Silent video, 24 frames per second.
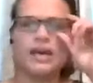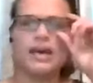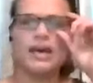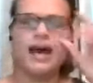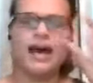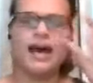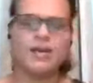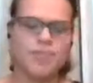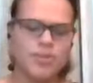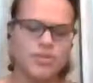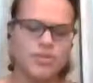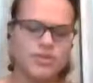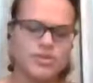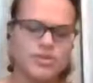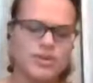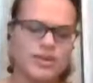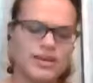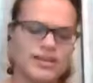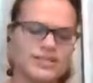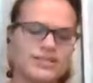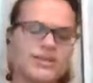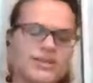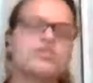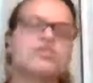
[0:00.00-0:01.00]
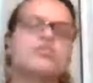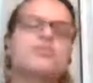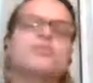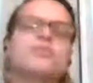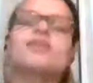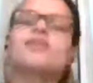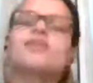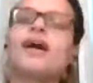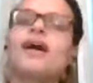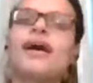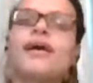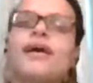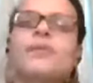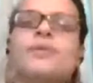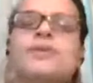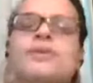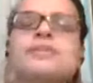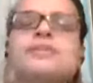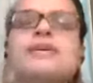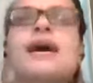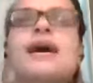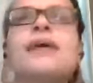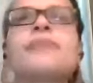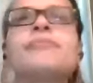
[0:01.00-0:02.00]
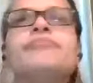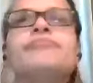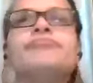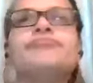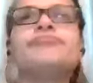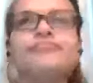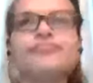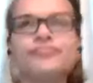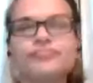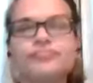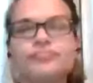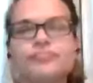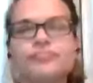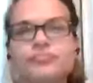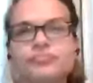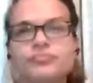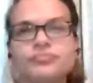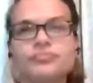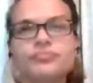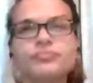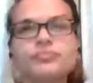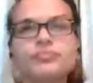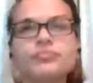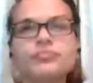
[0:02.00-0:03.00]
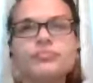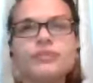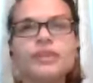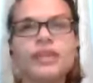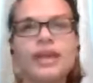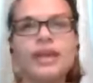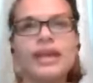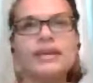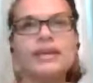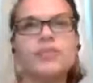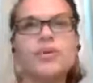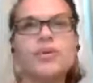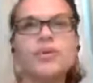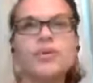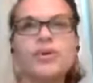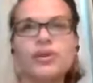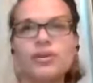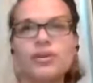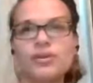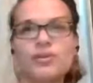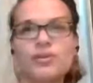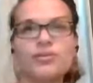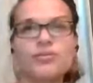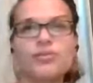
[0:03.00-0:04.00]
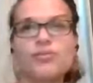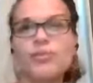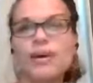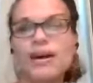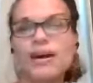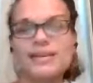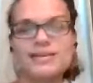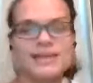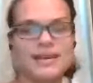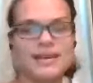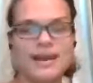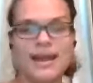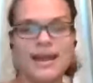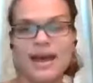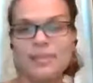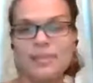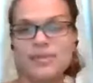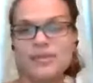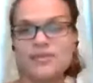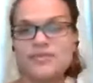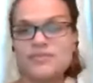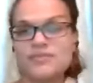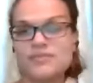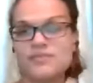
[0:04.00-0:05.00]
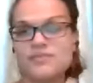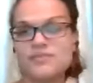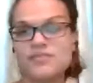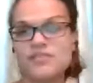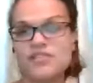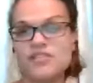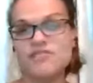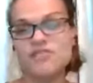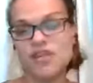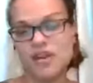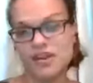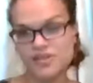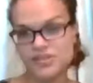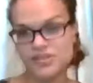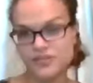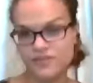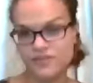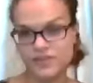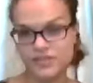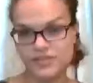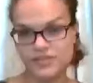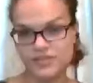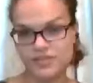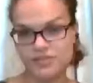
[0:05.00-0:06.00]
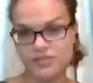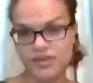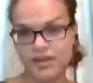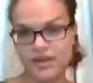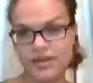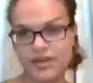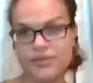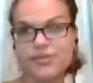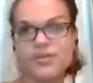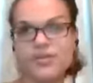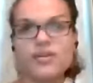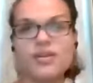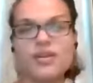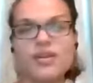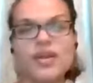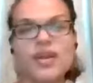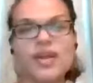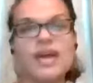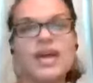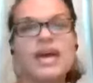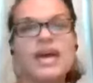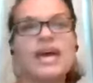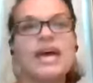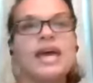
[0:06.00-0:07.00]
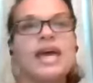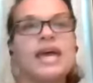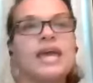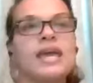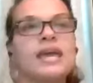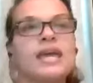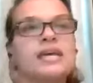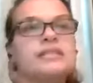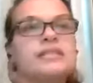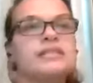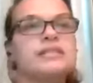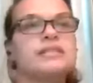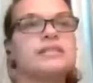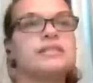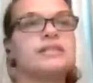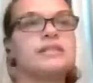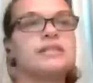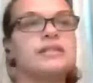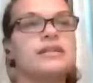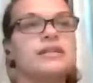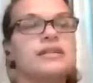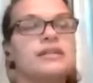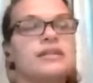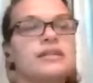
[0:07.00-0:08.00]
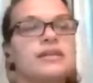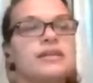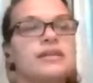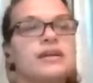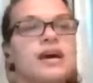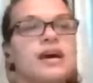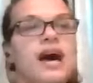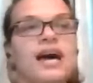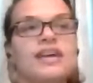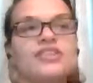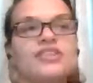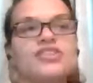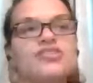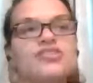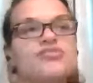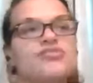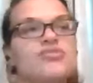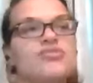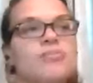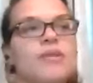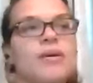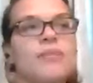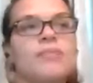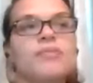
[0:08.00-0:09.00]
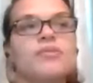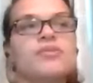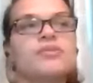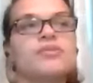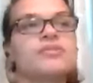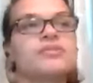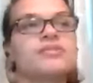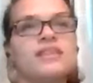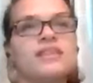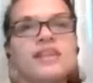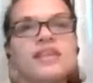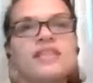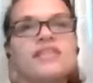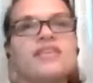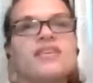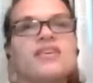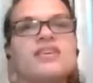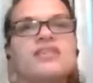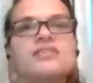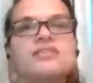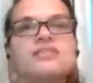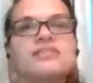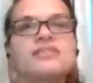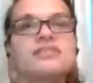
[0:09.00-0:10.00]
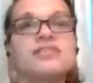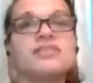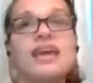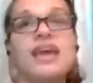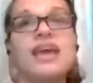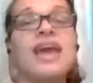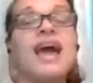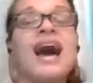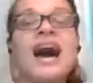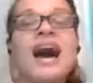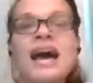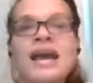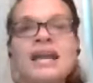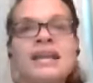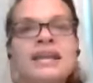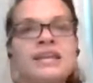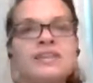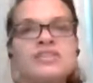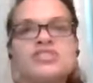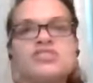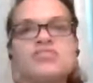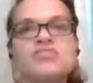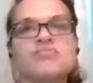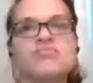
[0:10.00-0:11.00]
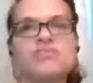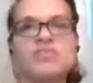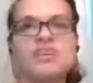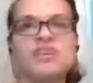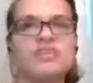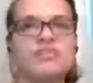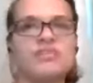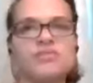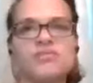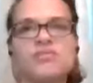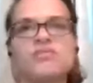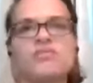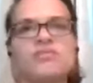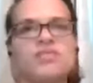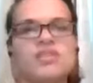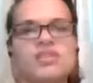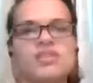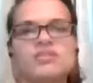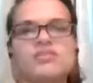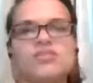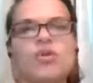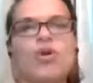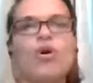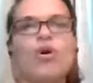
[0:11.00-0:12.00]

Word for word: I remember doing a session with a client one time and we were going to go through mindset and habits in regards to physical health. And I just remember sitting there and saying, I need to read through this